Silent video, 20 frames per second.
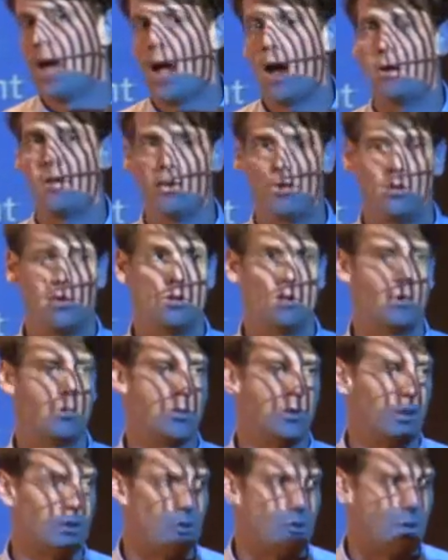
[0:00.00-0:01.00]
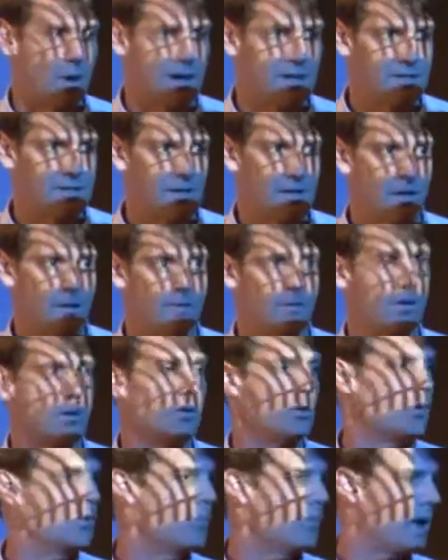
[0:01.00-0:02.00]
How are you doing with your dressing,
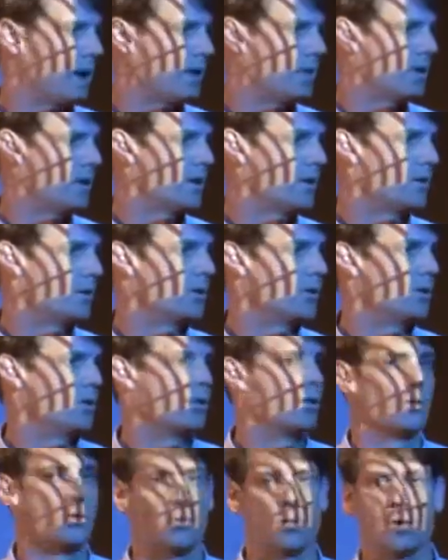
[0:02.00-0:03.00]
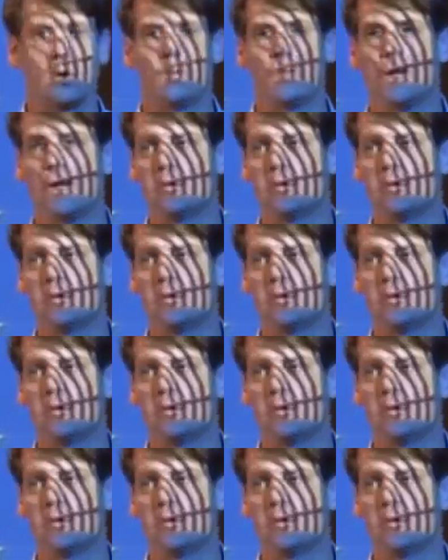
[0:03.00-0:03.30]
your bathing, your grooming?